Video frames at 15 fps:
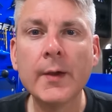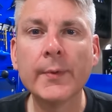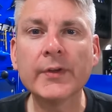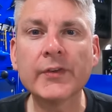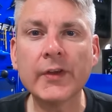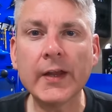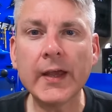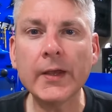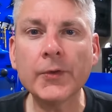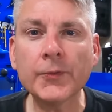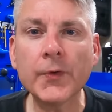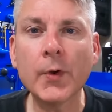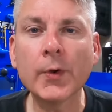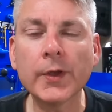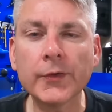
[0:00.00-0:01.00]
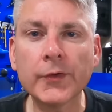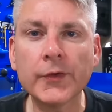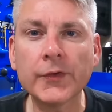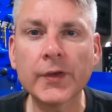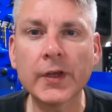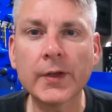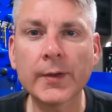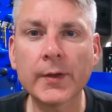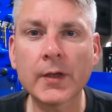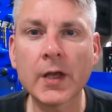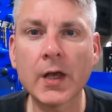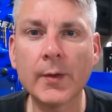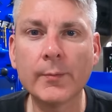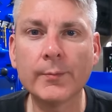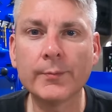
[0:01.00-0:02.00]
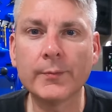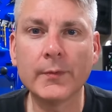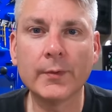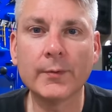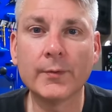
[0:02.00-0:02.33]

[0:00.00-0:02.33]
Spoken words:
but today's focus is going to come